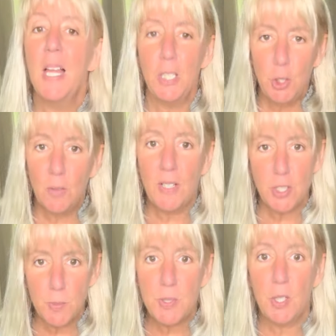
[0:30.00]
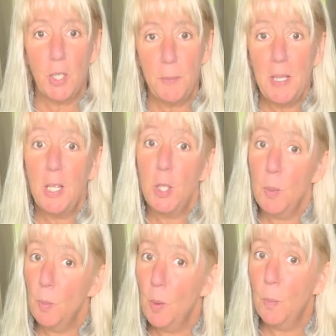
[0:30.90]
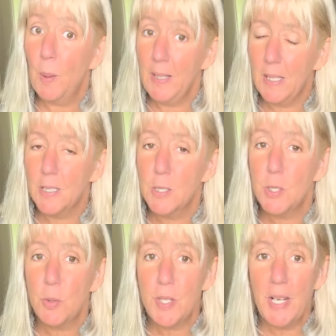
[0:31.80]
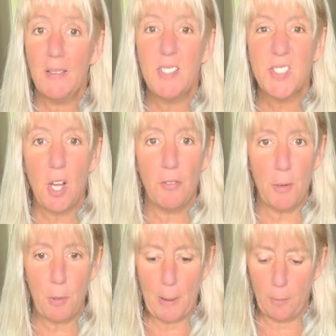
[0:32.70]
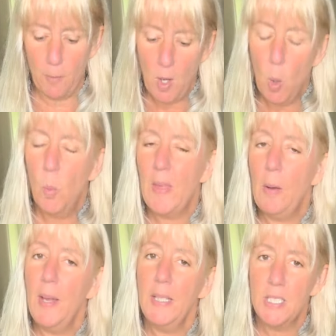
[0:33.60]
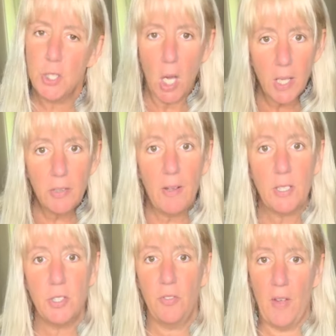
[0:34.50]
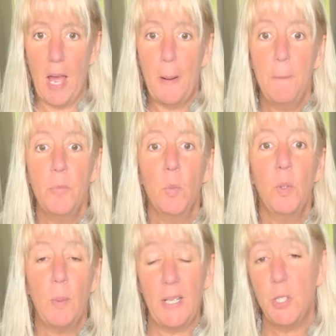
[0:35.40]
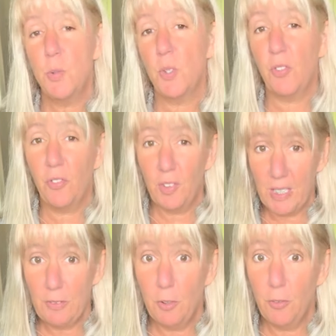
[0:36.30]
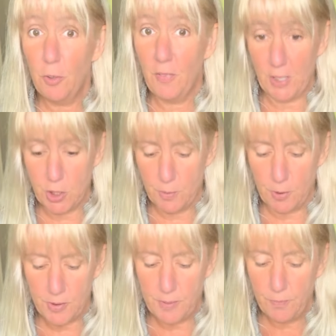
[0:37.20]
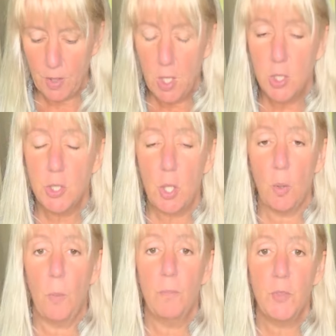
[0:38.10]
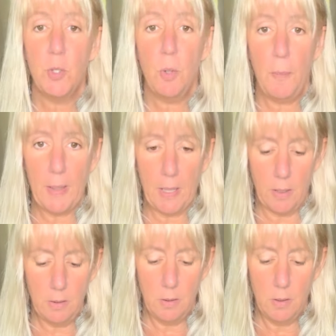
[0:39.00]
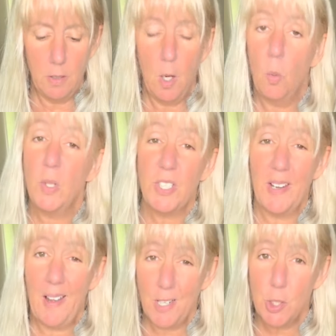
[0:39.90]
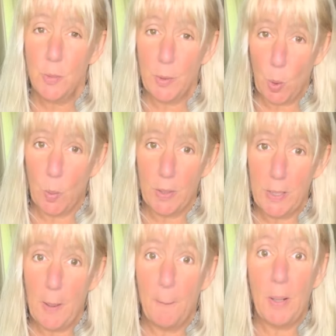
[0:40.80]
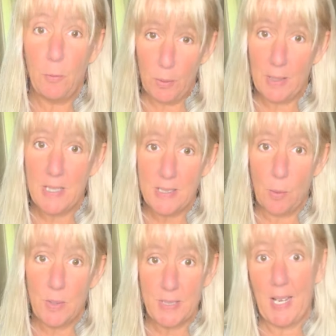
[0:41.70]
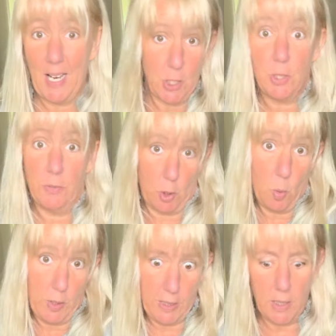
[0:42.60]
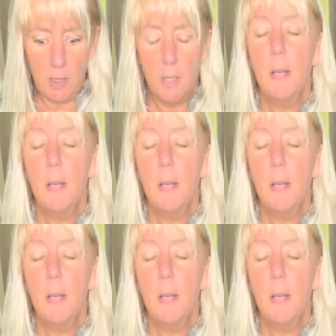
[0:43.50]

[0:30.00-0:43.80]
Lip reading: your vegetables are going to be a little bit more bland. So today, let's solve that problem. Without adding a ton of extra fat, we want to do those flavorful vegetables. So to a pan, which I actually recorded, but realized I wasn't actually recording,